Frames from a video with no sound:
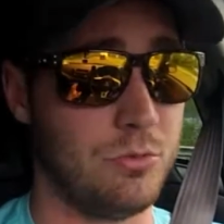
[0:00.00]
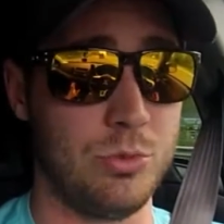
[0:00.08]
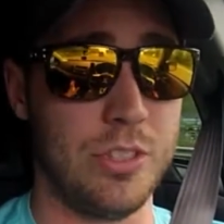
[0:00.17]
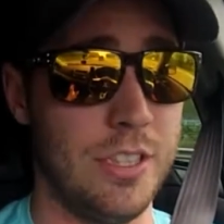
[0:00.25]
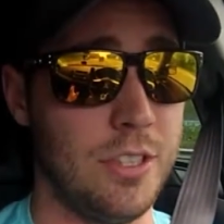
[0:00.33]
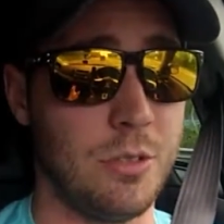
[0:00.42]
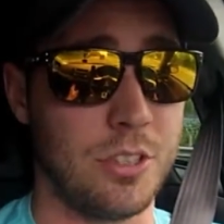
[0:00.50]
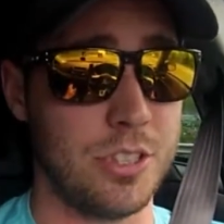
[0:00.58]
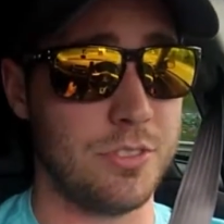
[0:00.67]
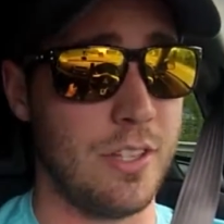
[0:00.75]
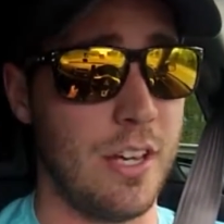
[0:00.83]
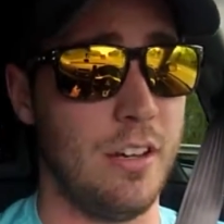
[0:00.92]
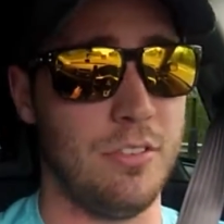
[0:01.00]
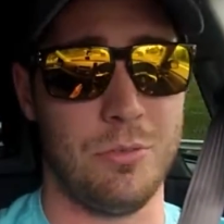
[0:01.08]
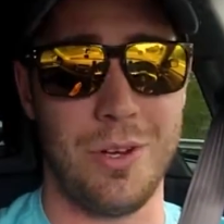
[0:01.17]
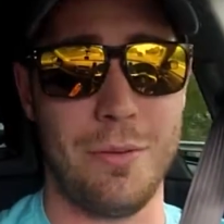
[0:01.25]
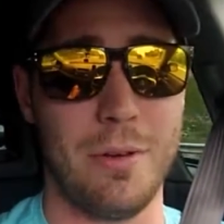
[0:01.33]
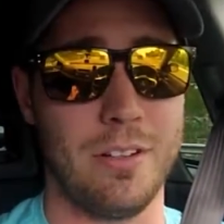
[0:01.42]
Really gorgeous valve,
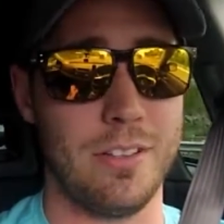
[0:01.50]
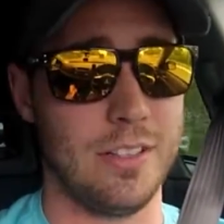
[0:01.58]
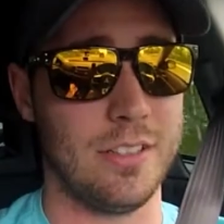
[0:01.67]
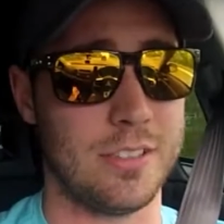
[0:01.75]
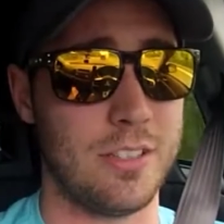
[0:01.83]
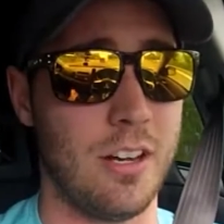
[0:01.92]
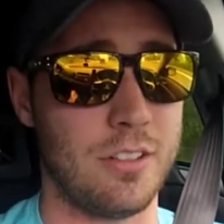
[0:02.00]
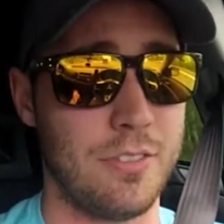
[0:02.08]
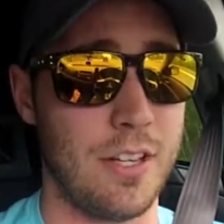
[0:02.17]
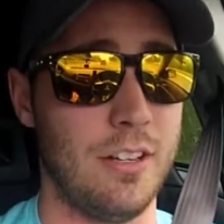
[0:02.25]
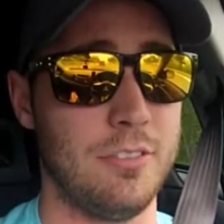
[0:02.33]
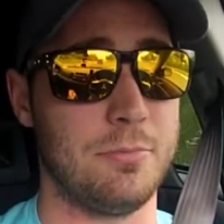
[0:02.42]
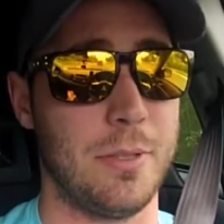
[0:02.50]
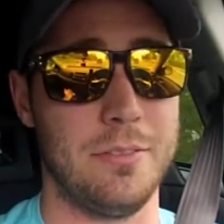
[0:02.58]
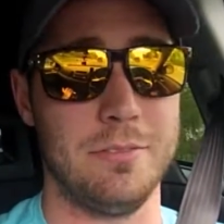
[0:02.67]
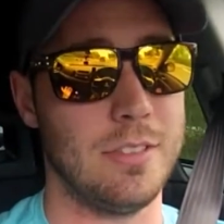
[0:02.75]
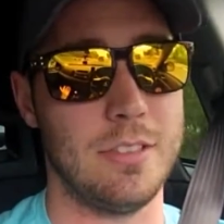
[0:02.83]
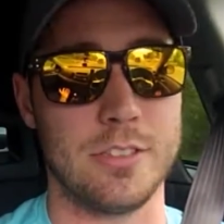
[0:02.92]
way better than the stock valve, but
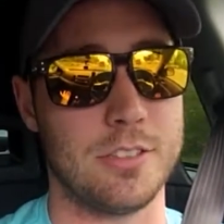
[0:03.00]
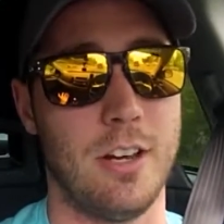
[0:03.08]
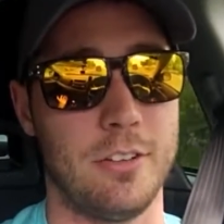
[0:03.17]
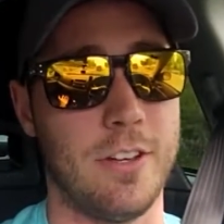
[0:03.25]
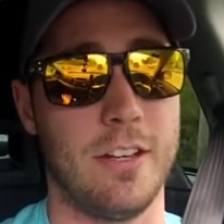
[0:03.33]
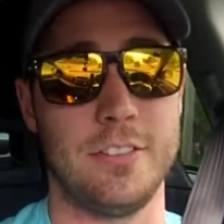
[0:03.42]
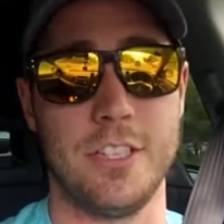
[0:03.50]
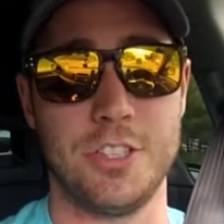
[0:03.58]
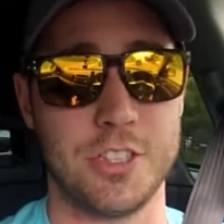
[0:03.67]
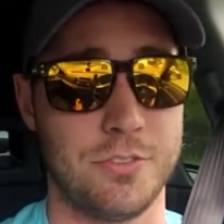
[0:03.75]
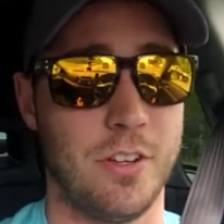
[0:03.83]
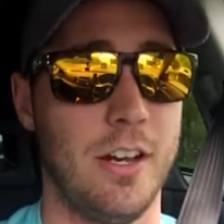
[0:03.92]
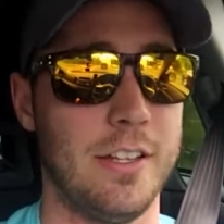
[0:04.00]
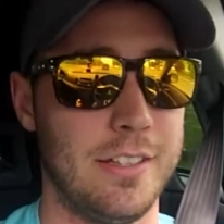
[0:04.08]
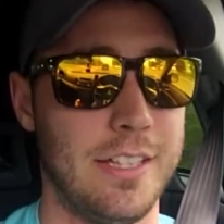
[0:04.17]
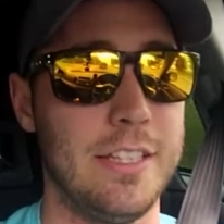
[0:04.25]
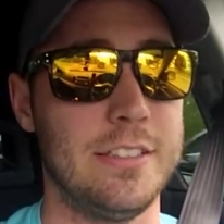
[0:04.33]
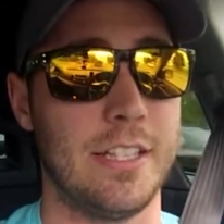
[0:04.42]
the stock valve did just fine. And
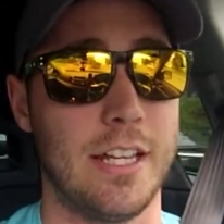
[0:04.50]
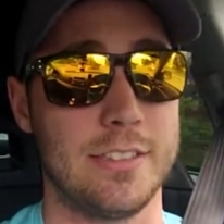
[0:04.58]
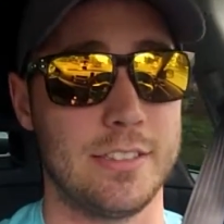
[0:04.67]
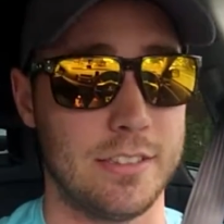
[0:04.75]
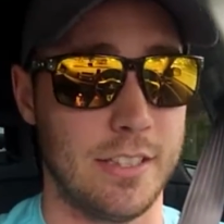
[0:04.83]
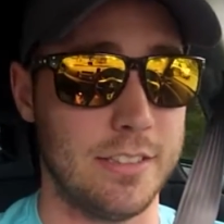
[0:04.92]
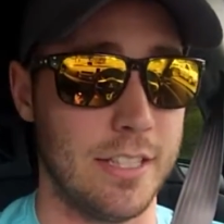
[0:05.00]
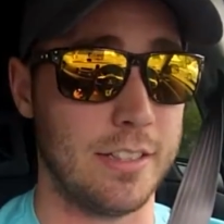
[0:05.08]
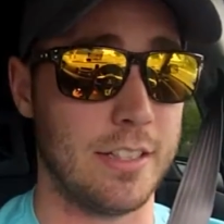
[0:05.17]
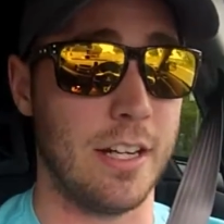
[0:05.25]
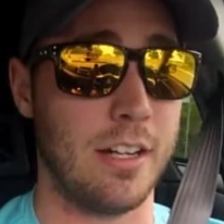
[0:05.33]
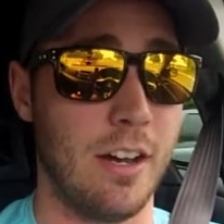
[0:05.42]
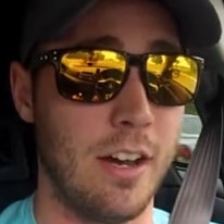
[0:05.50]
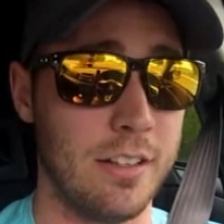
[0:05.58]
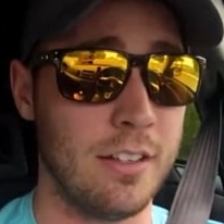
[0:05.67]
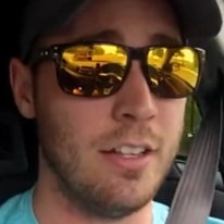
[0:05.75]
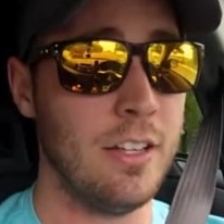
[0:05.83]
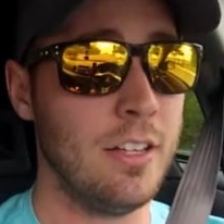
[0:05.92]
the ETS intake that I got,
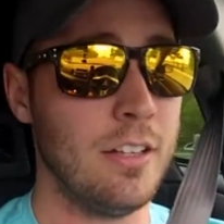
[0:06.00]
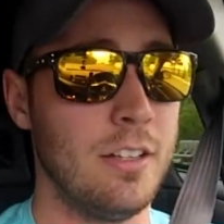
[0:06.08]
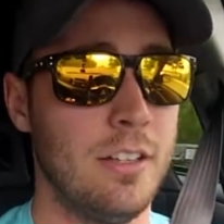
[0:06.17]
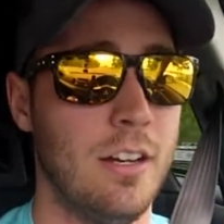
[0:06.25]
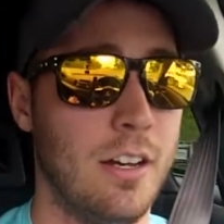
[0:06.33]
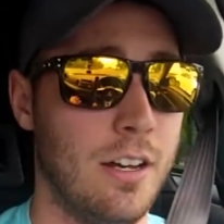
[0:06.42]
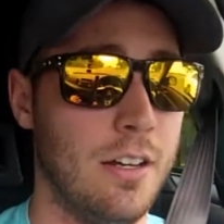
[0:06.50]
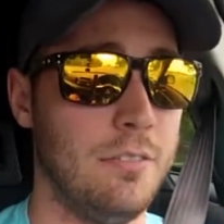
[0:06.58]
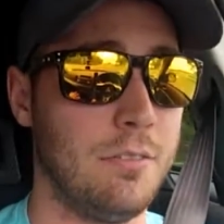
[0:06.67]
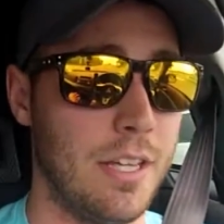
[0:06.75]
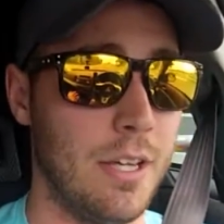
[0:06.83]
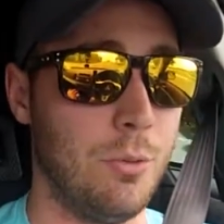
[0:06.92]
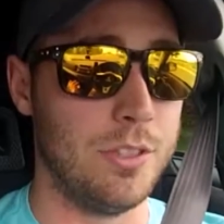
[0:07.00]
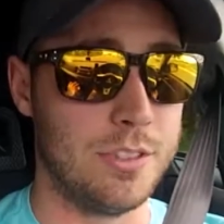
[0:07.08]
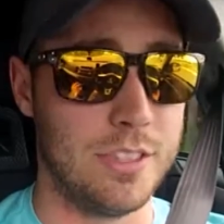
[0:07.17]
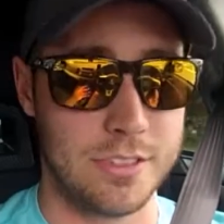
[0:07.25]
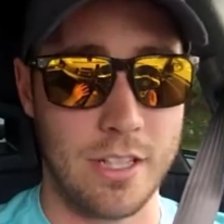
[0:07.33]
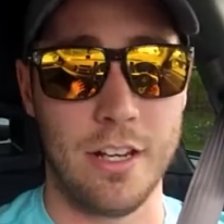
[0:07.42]
it
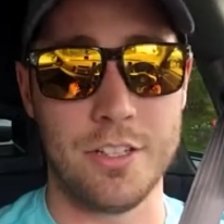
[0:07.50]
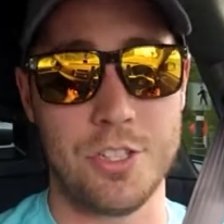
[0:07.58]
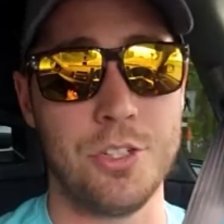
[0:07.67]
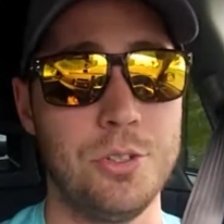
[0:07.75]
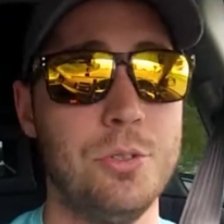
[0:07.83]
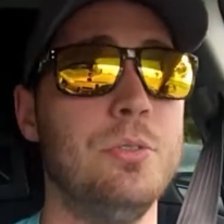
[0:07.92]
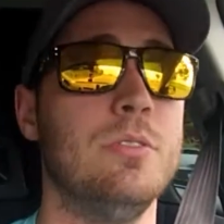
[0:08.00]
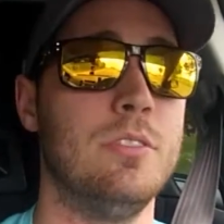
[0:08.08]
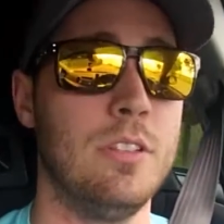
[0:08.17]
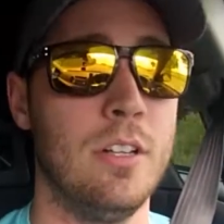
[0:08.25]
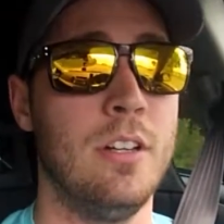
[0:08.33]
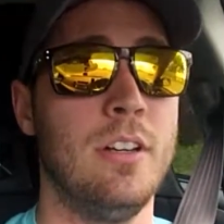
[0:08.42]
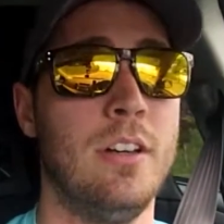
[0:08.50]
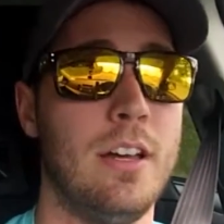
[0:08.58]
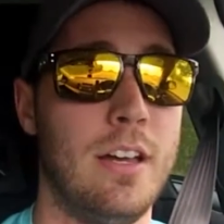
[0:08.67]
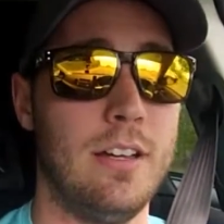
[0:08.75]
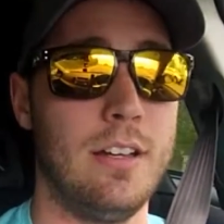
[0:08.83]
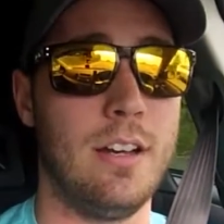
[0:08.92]
designed to
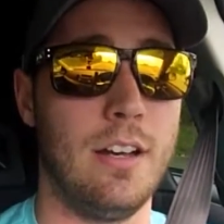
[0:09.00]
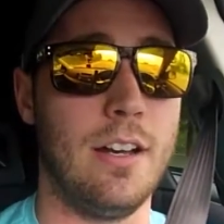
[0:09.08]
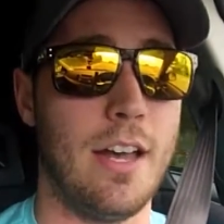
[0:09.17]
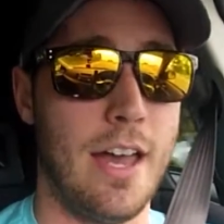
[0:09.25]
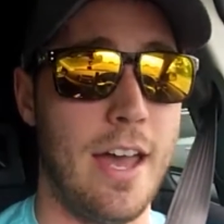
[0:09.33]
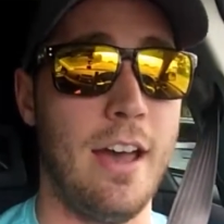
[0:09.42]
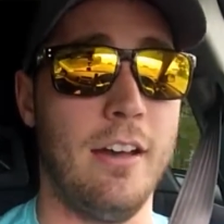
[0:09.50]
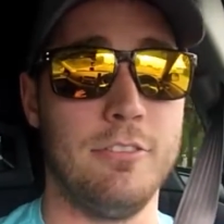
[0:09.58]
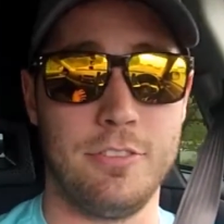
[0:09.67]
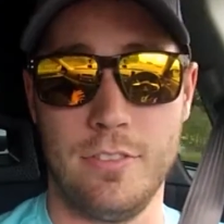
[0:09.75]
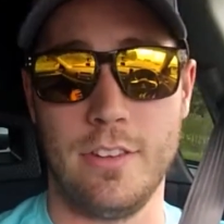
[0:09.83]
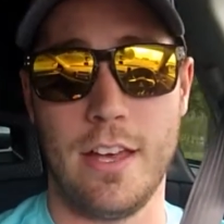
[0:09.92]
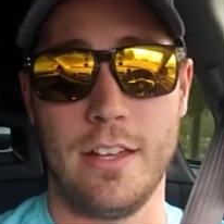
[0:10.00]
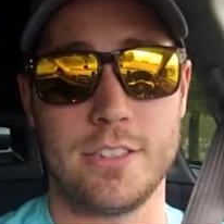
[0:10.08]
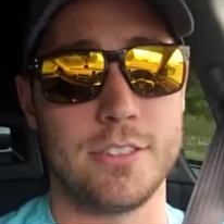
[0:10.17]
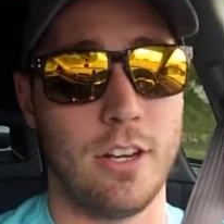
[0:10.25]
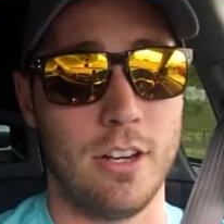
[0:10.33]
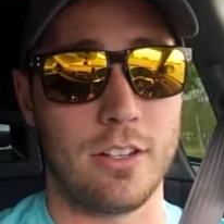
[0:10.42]
have that
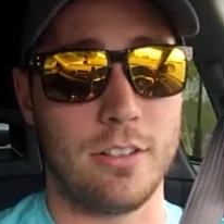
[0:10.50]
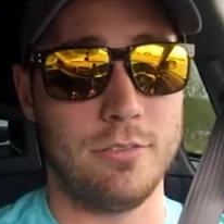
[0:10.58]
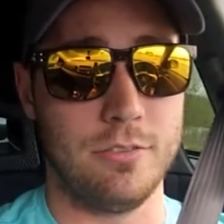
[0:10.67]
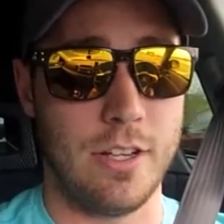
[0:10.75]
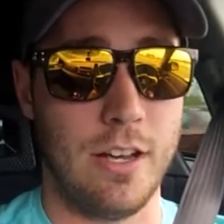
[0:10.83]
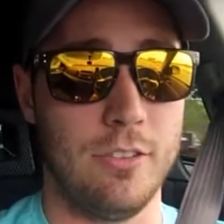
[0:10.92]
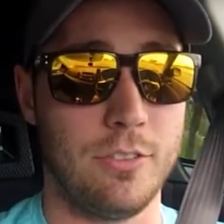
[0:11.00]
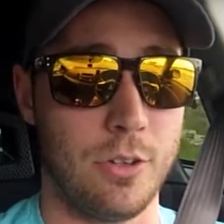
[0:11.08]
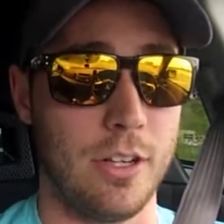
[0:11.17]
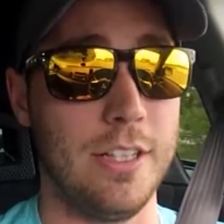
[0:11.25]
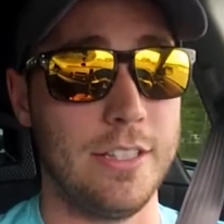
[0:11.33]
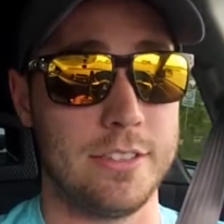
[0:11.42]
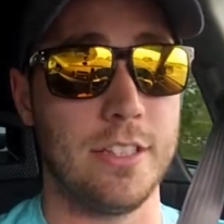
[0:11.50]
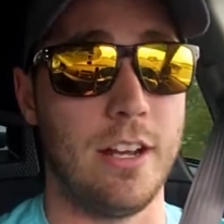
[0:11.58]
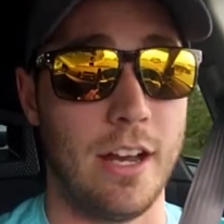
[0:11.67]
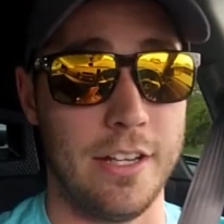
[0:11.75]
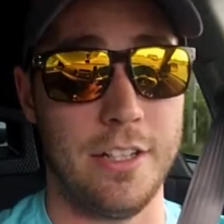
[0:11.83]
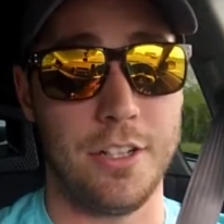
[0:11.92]
stock valve, or at least a
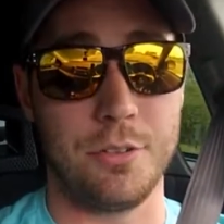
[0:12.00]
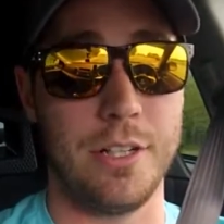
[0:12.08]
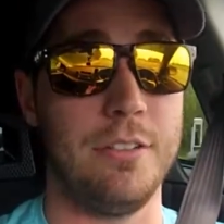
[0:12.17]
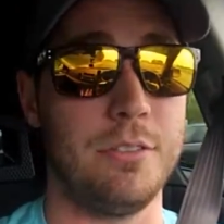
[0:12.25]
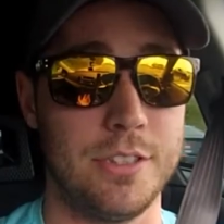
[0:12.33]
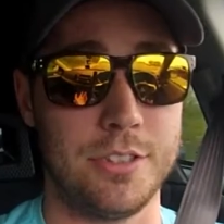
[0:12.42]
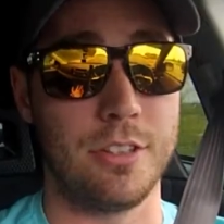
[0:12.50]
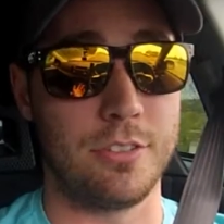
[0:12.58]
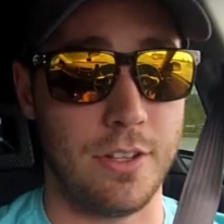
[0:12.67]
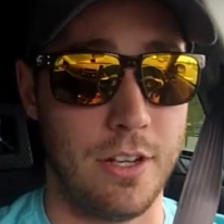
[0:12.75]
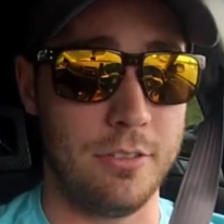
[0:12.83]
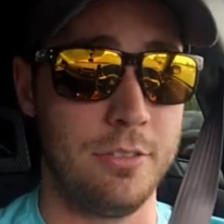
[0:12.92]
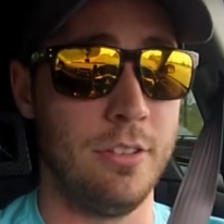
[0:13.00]
90-degree recirc valve.